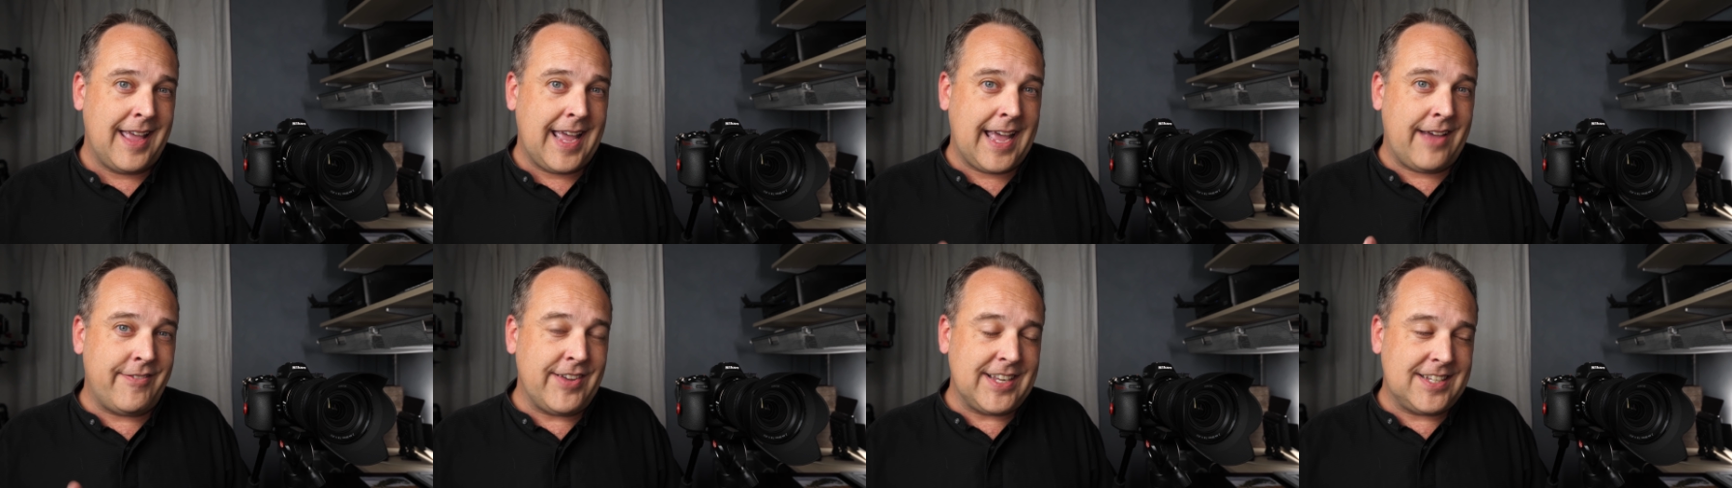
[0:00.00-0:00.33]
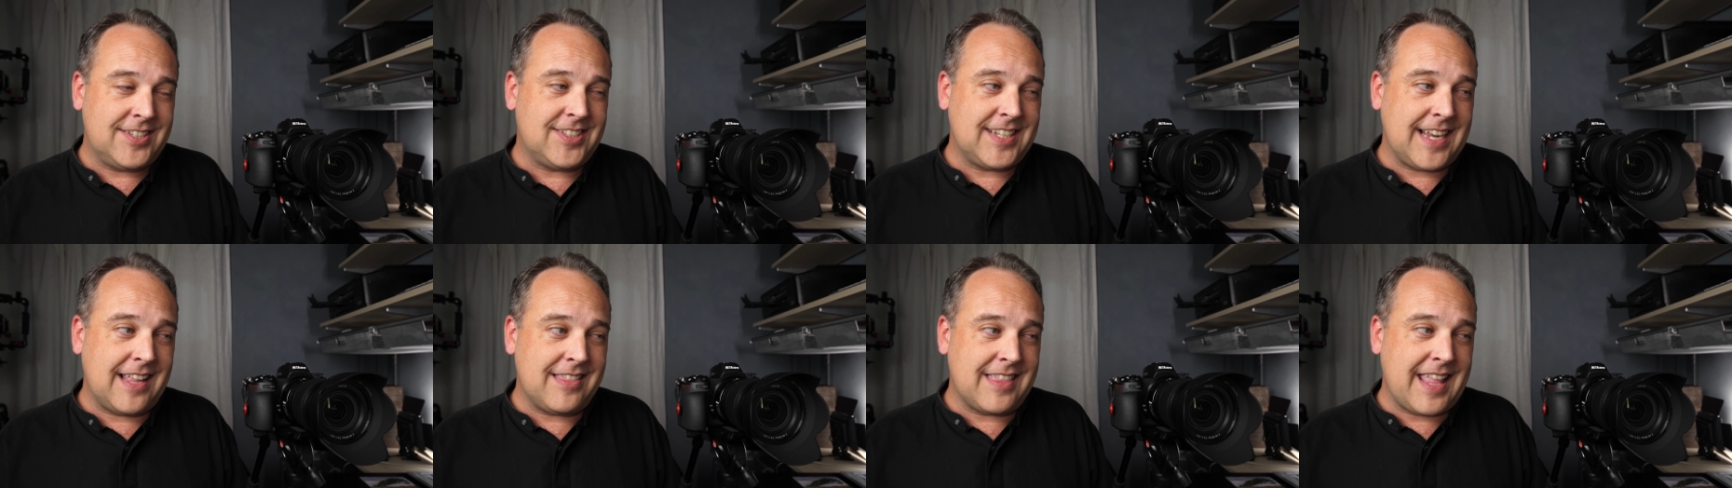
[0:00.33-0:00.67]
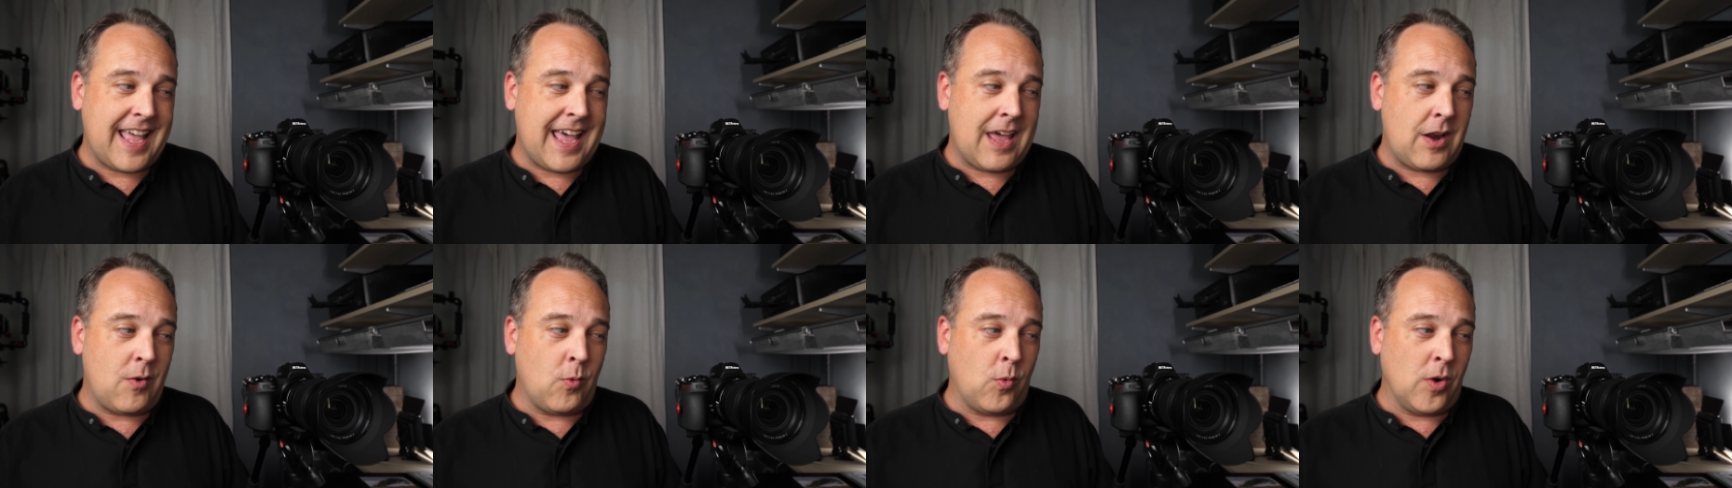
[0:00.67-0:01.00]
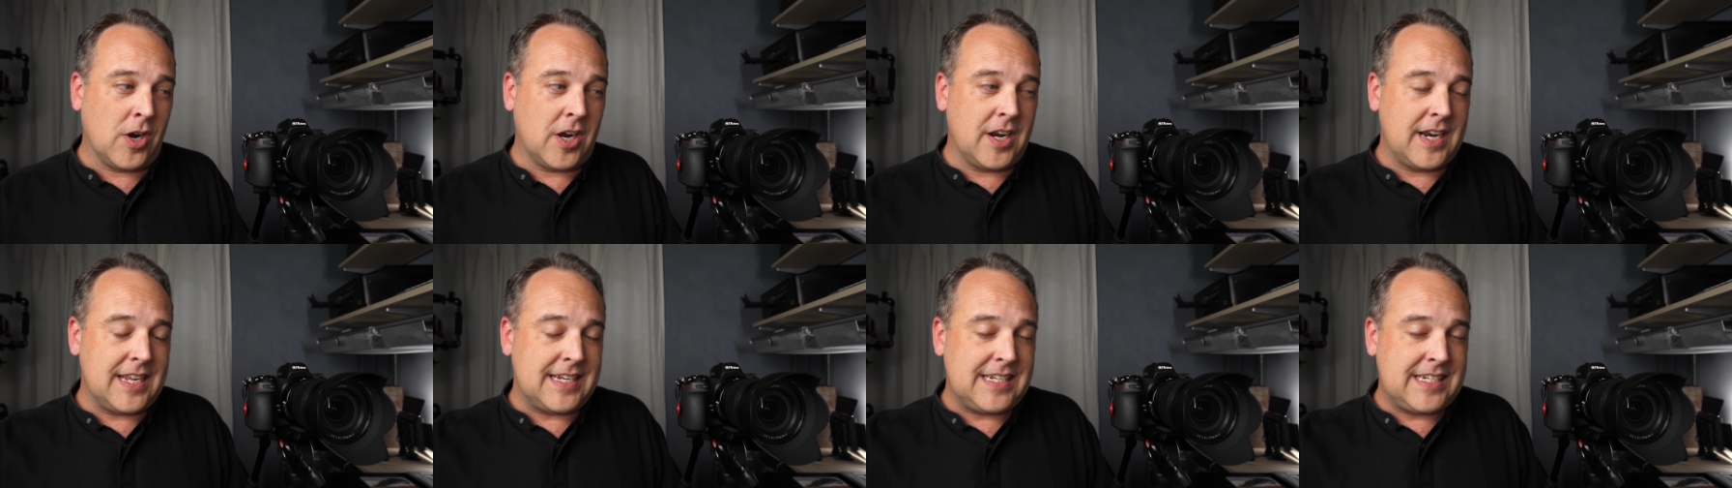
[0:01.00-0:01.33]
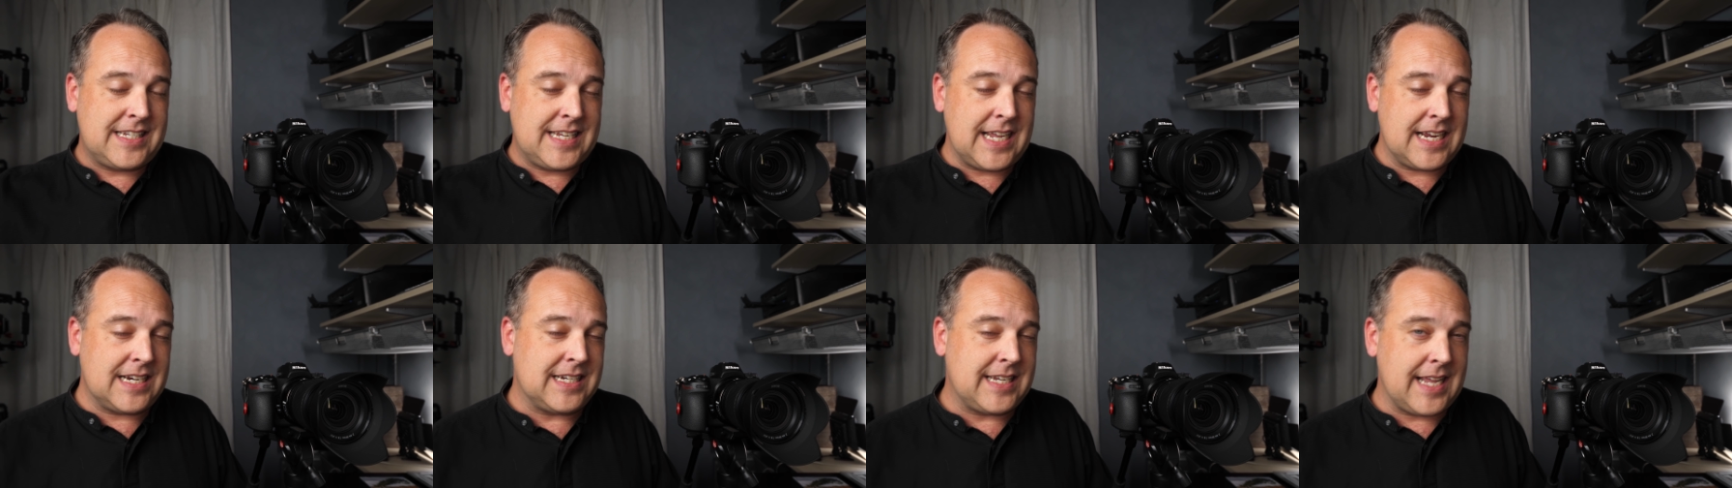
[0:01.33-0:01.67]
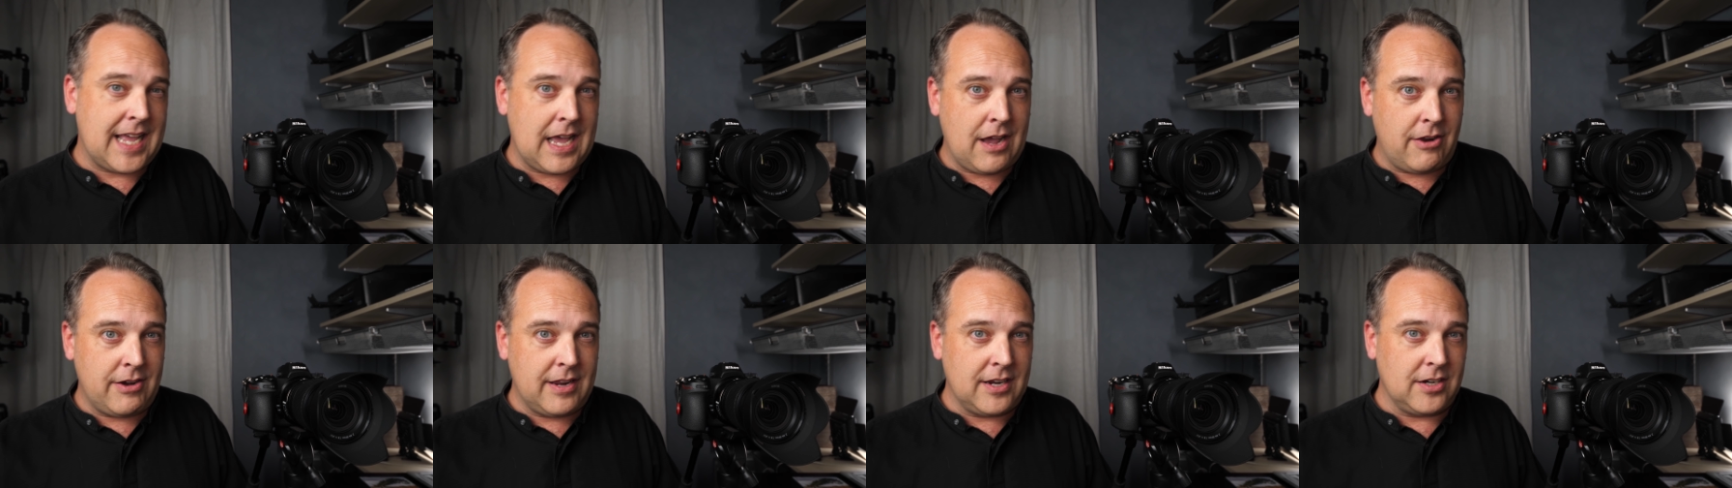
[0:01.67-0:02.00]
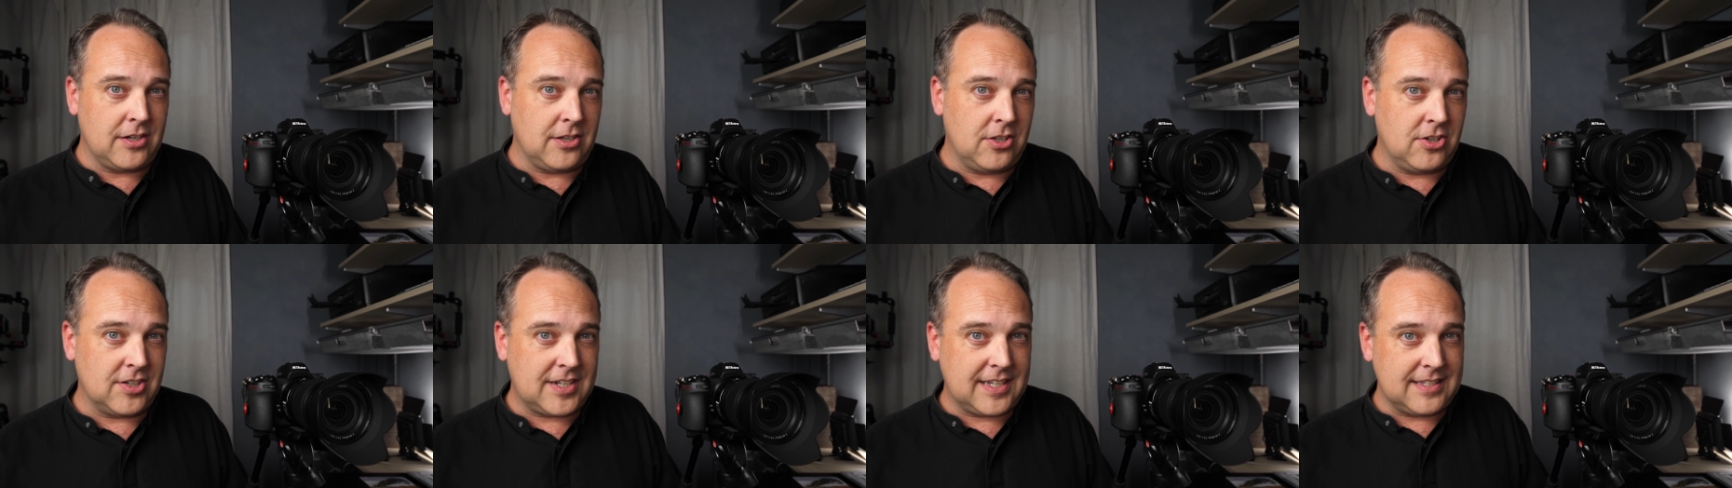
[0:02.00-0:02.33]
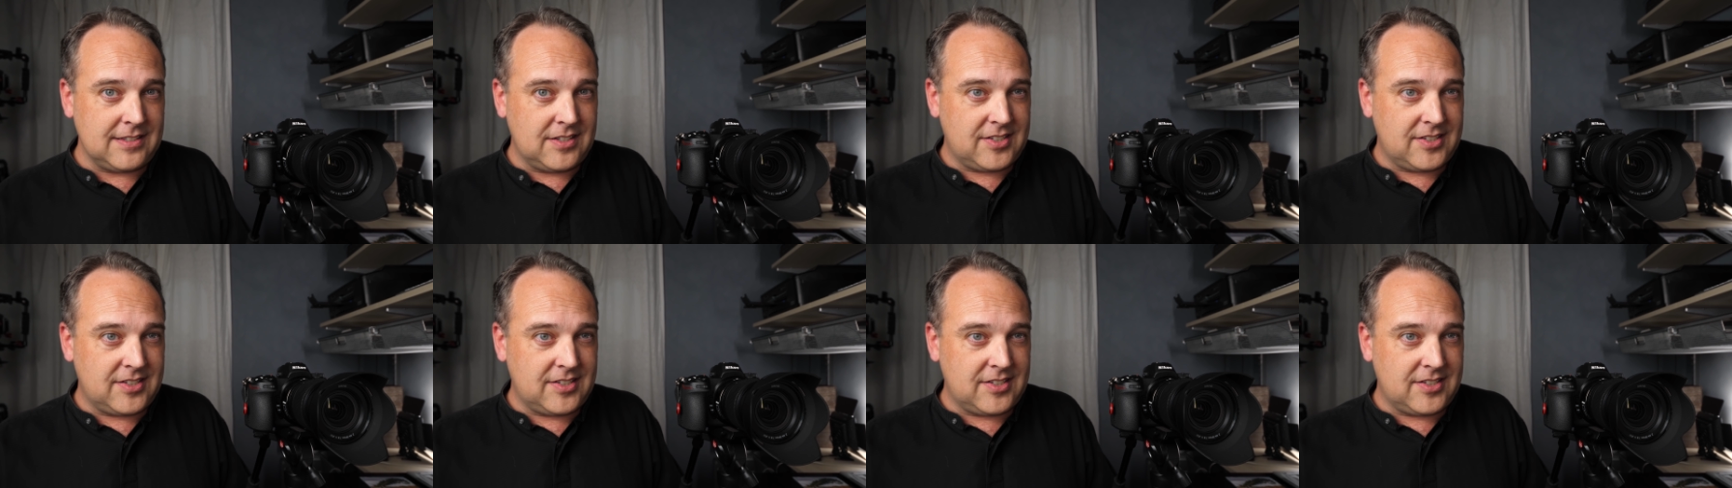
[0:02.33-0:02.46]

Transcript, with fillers: Having said that, we're going to dig down and look